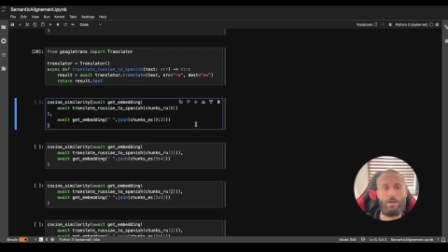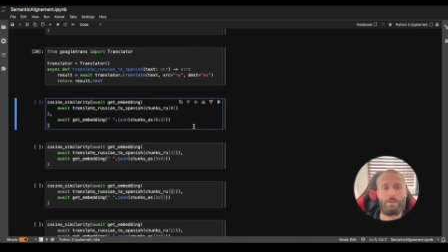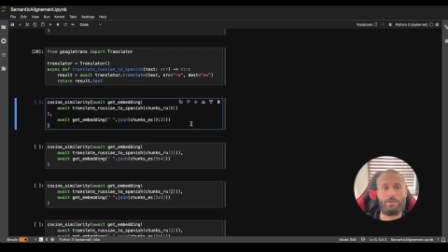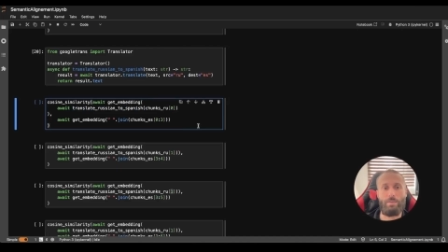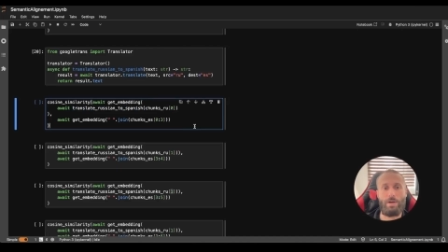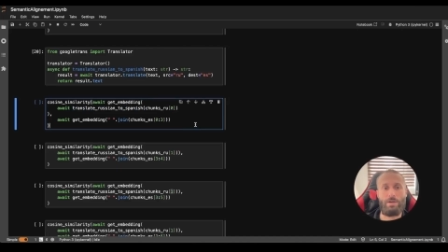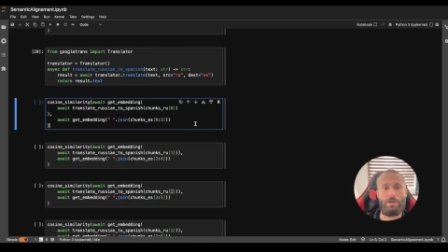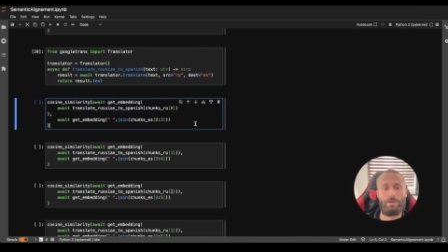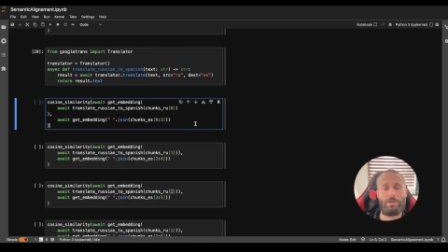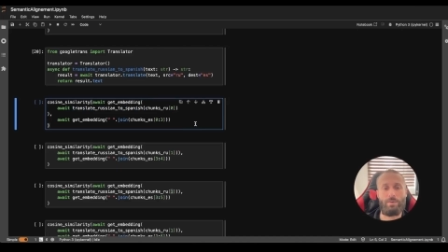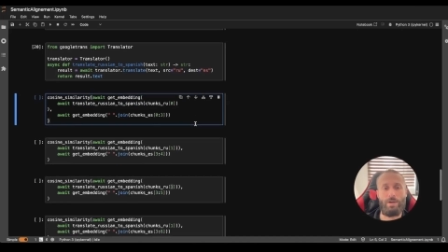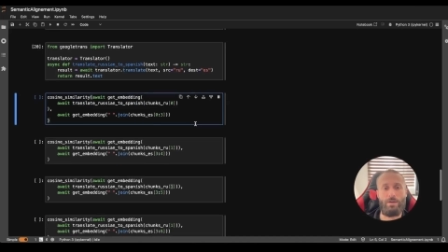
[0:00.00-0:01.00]
semantical
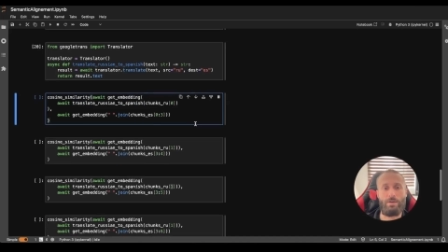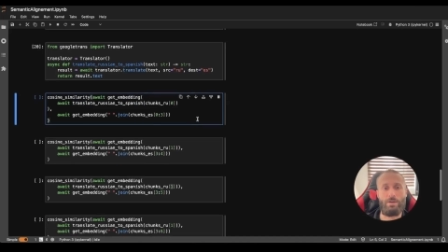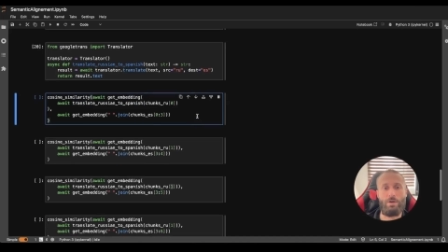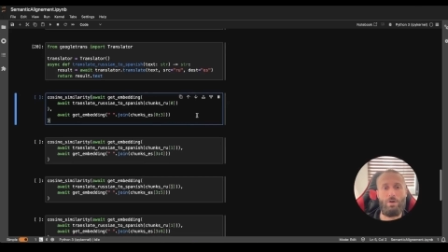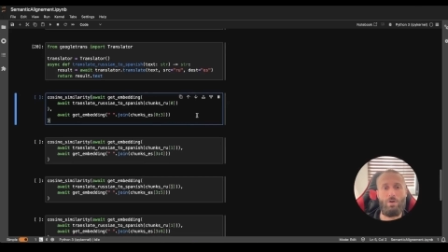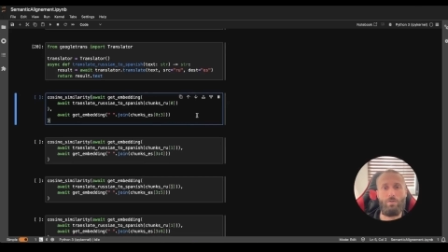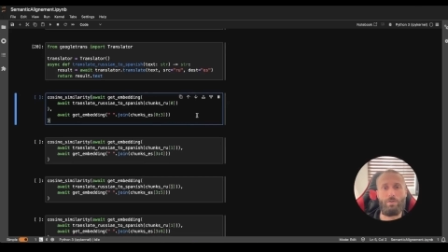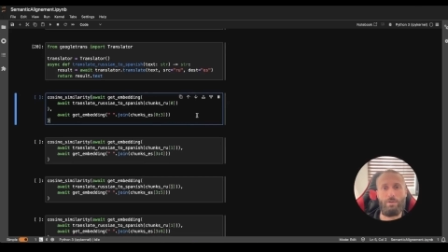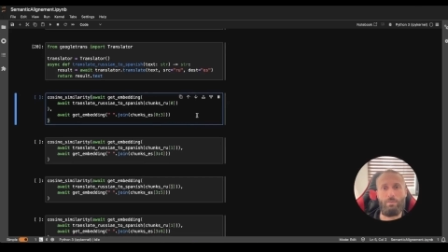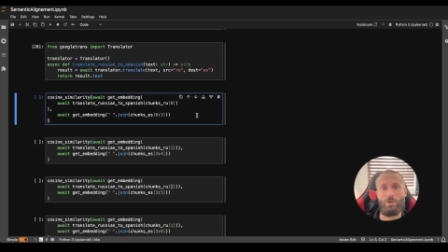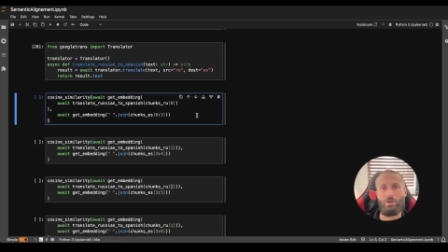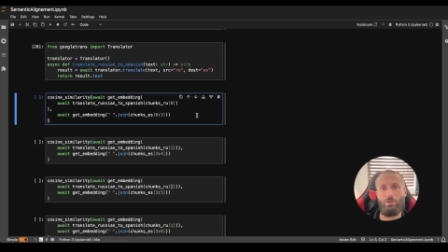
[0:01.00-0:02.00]
similarity of the
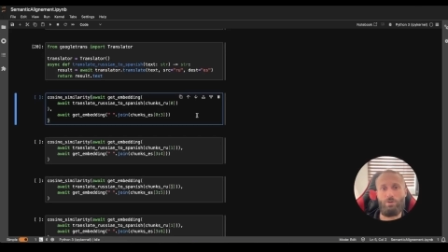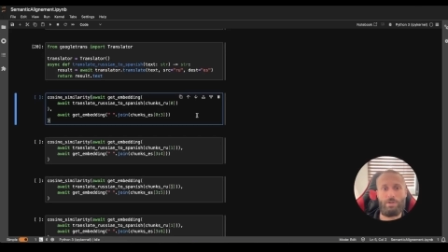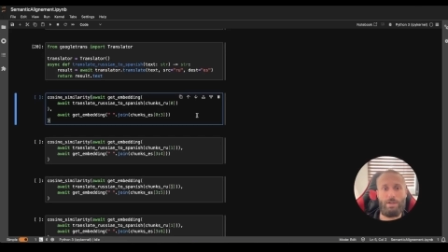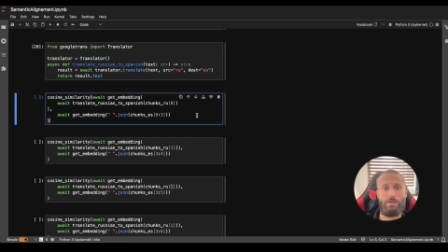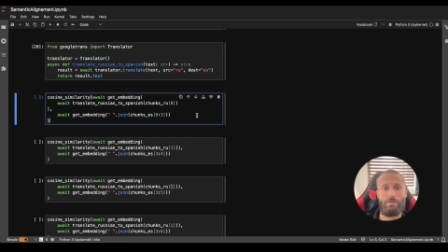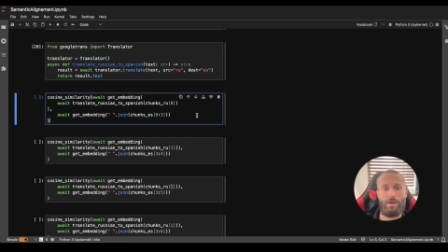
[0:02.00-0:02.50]
machine translated